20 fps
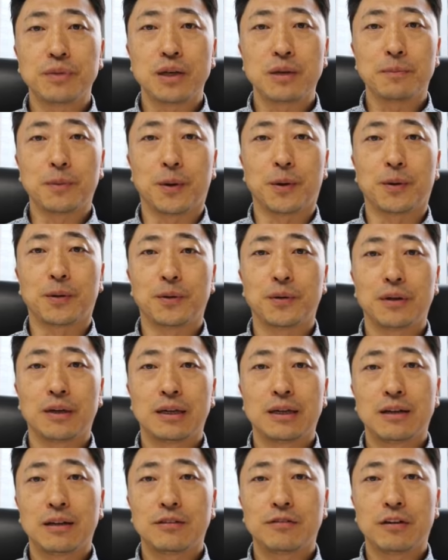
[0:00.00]
people.
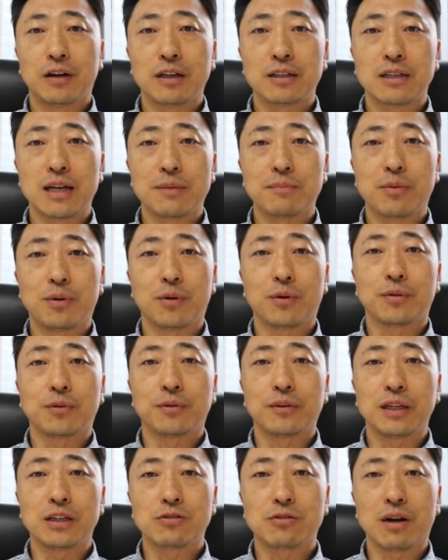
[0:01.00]
For example,
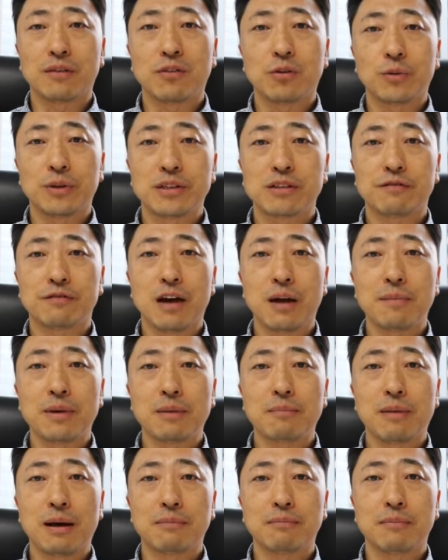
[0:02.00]
they travel with
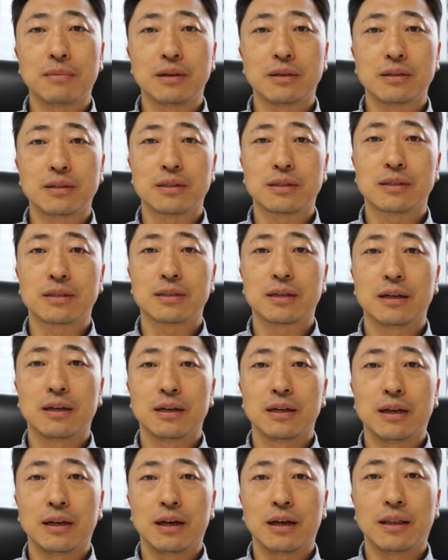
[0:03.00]
family members
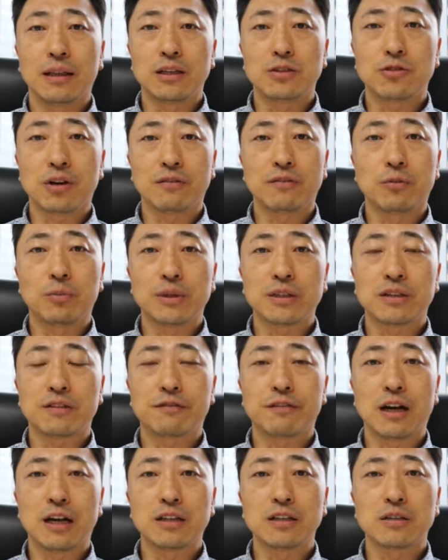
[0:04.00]
and they travel with
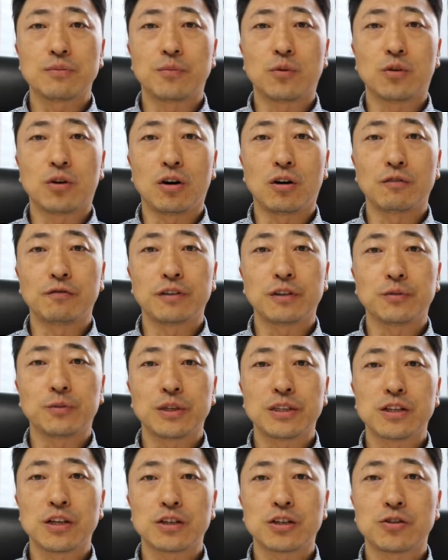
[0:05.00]
friends more often
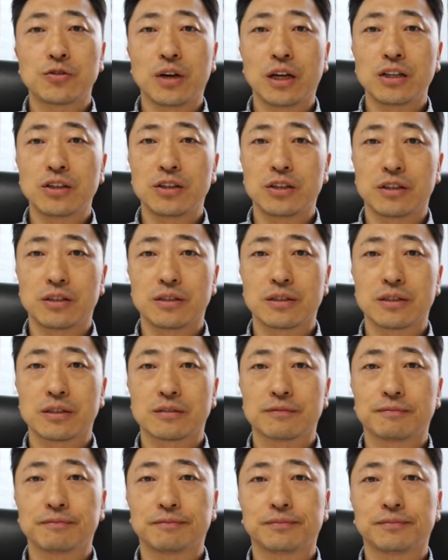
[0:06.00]
with
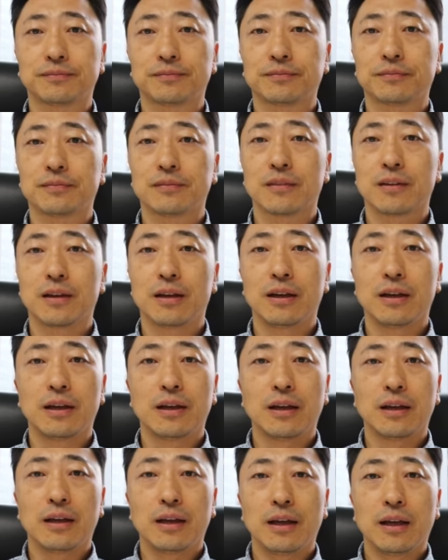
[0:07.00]
strangers.
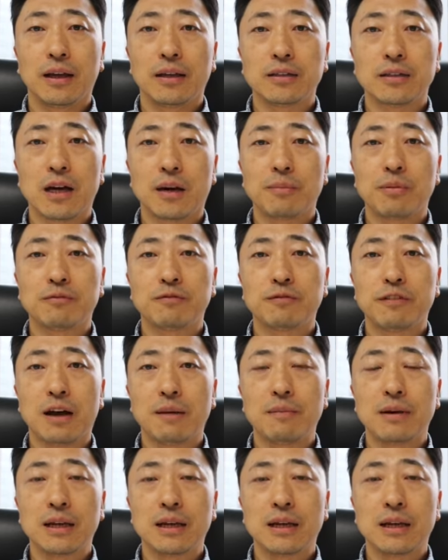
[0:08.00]
In a couple of